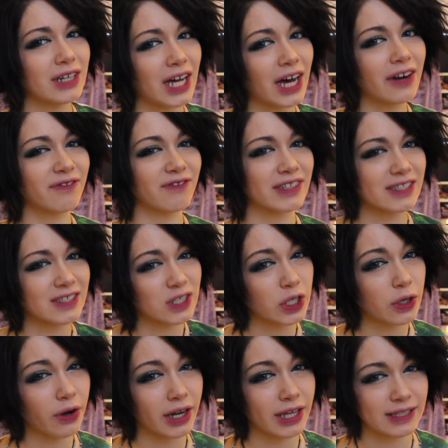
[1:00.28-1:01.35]
a lot of
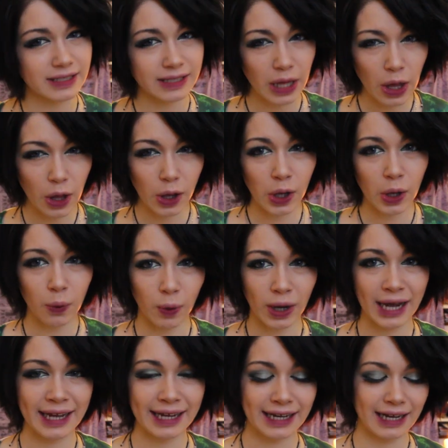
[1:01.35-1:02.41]
insecurities,
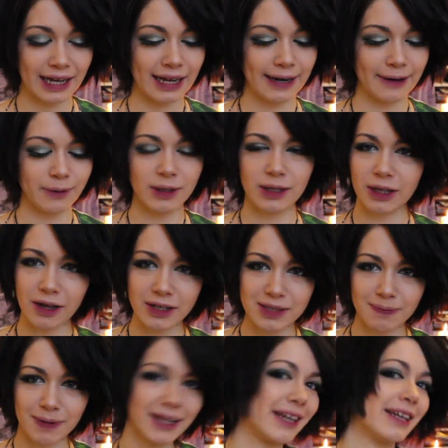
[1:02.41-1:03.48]
why I will
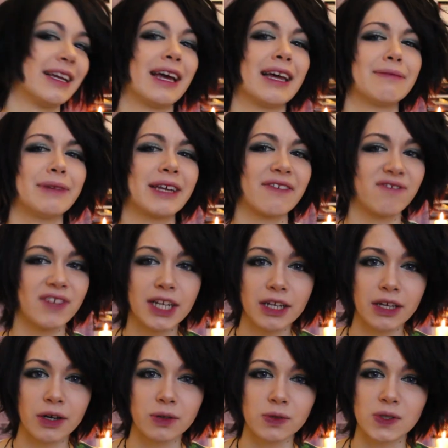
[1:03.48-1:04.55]
cosplay and make
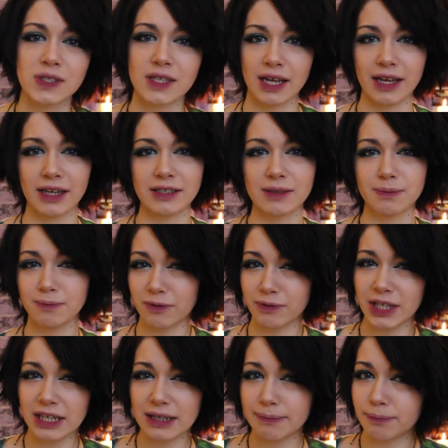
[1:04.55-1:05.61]
videos and
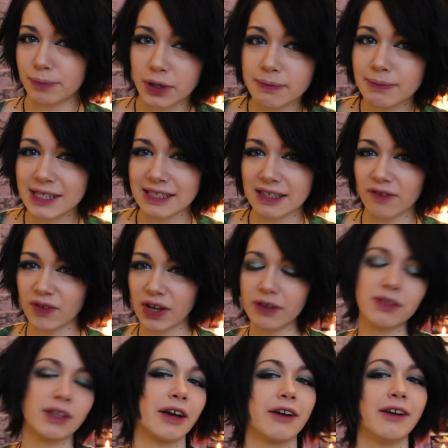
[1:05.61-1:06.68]
really put myself
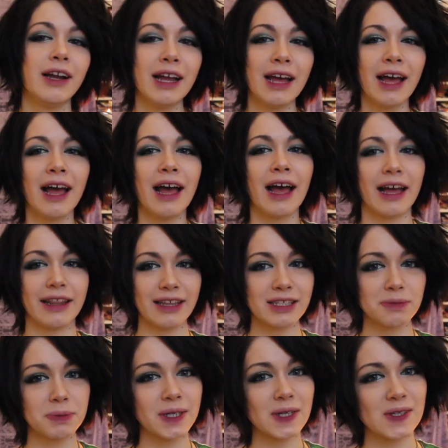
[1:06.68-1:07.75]
out there. And
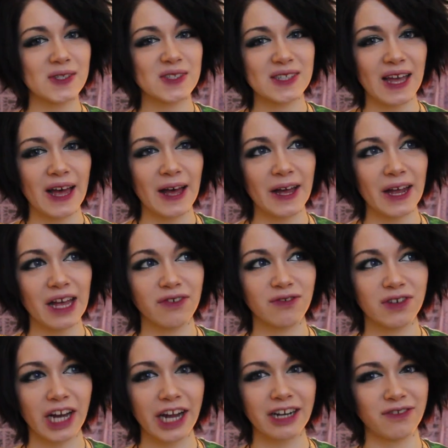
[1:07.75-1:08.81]
that's because I
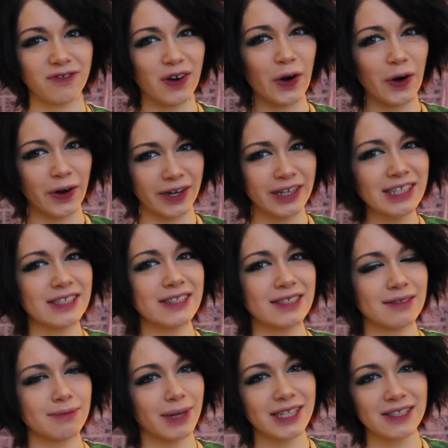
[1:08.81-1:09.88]
have kind of
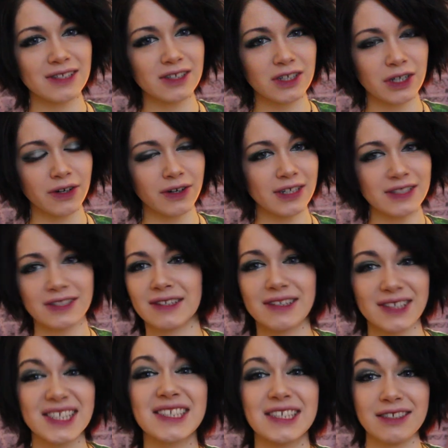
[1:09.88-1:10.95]
harnessed my insecurities.
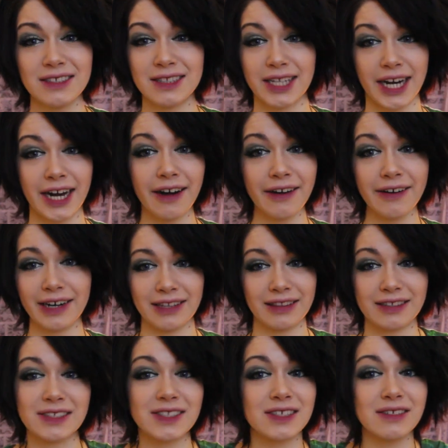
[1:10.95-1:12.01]
They're still there and
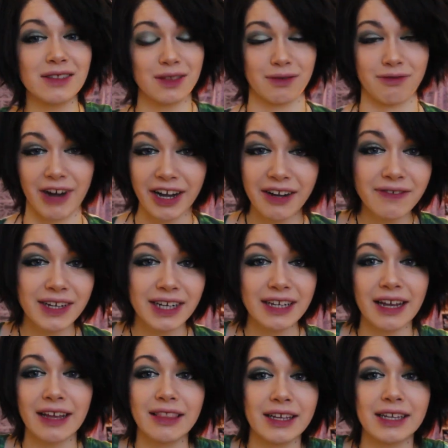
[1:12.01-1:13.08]
they're still
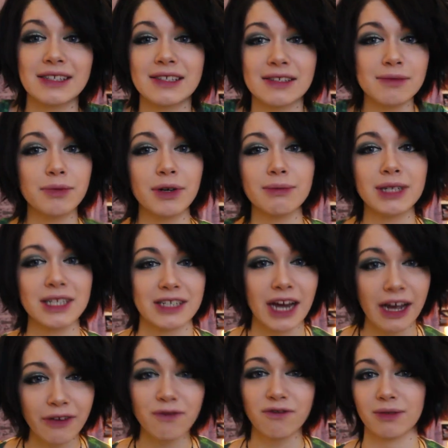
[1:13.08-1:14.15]
thriving and they still bring me
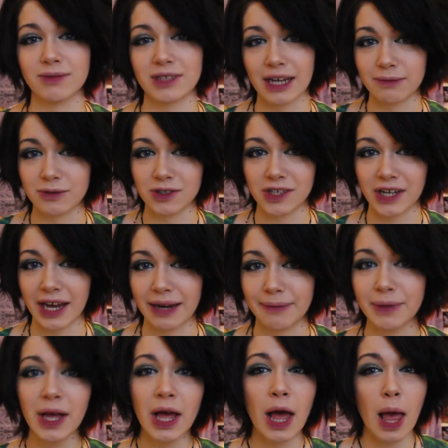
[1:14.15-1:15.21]
down from time to
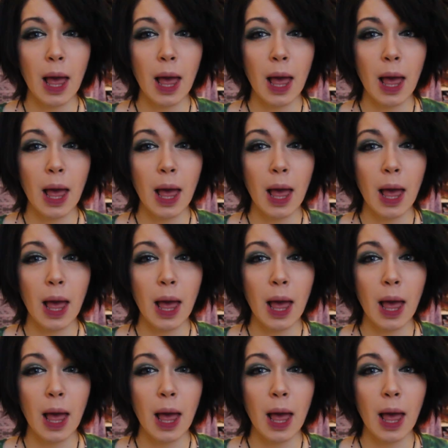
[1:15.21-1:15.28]
time,